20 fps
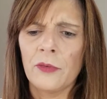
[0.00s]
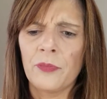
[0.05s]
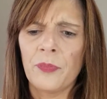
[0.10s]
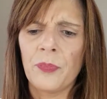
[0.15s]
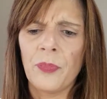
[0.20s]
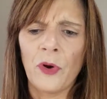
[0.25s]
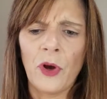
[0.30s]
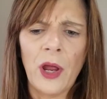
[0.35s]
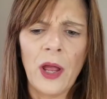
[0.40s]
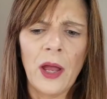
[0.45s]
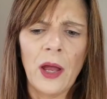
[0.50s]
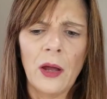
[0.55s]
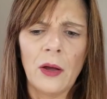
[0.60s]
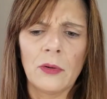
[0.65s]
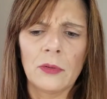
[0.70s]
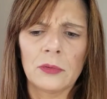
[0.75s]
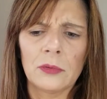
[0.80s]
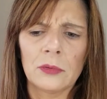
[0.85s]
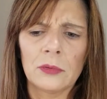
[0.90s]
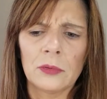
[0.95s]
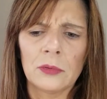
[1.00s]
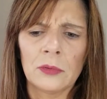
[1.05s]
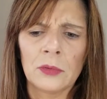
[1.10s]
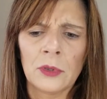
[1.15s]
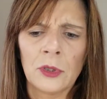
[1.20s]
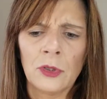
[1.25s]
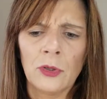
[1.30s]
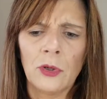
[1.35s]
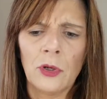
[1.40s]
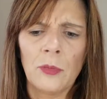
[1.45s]
brown
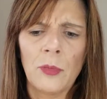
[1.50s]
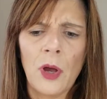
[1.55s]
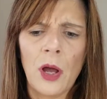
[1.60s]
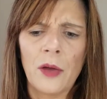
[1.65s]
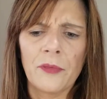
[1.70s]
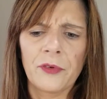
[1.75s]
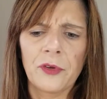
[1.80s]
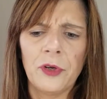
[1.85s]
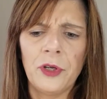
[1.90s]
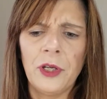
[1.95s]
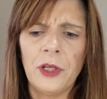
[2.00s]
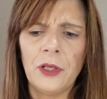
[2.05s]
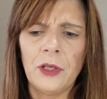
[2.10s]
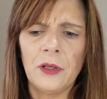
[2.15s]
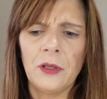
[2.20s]
or mauve green,